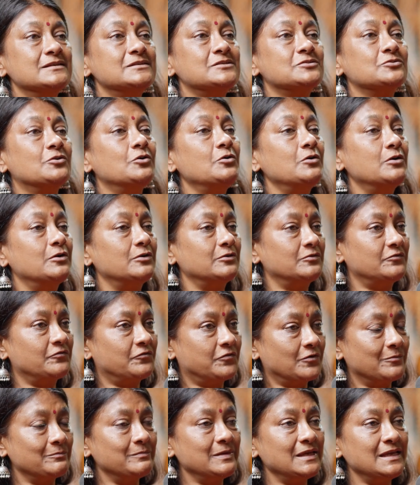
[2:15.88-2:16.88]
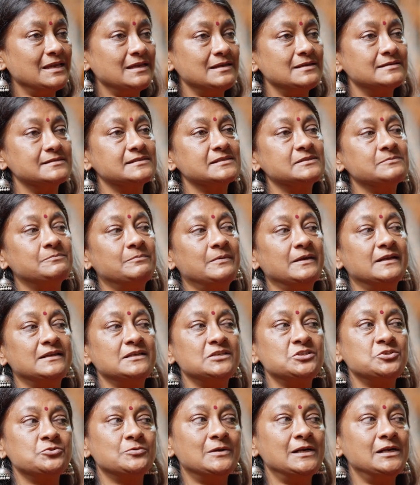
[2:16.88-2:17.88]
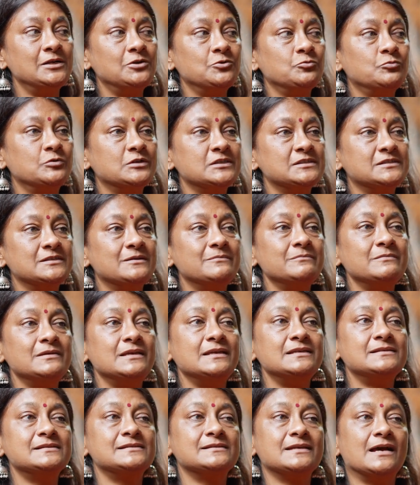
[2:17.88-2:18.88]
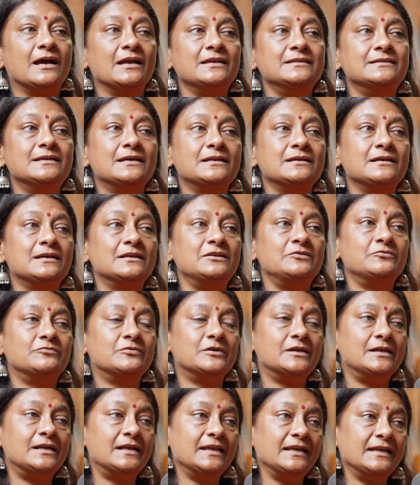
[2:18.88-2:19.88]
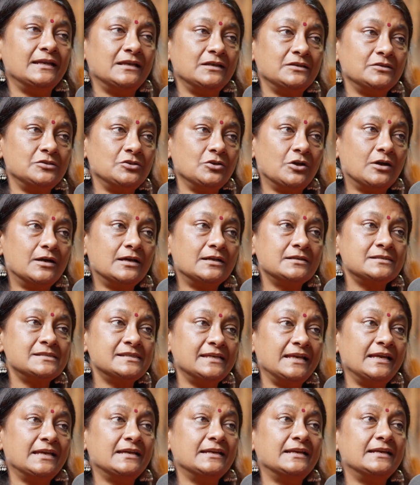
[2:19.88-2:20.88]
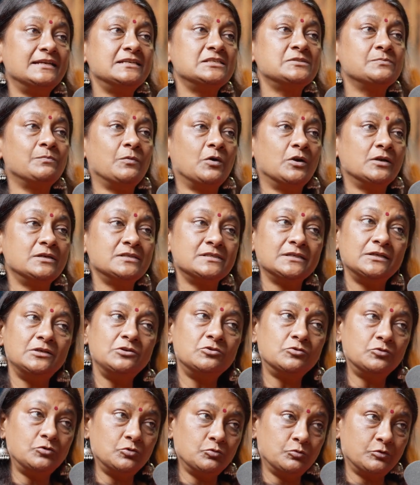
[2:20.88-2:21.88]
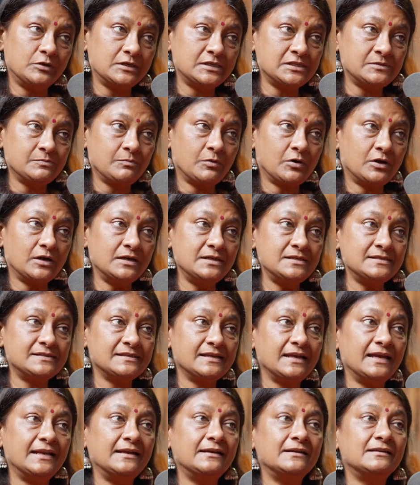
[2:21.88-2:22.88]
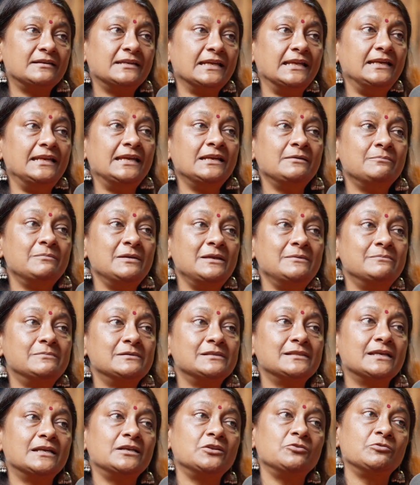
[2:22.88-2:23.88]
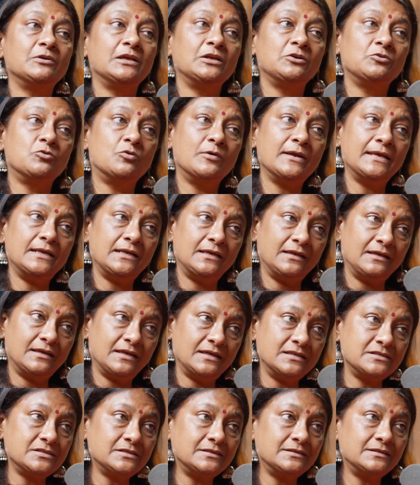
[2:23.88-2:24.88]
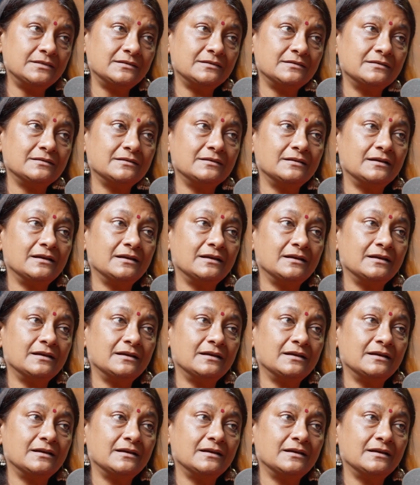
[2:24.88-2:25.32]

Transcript: So for me, spiritual tourism is either converting your sacred spots into tourist spots and telling people that you can go and engage in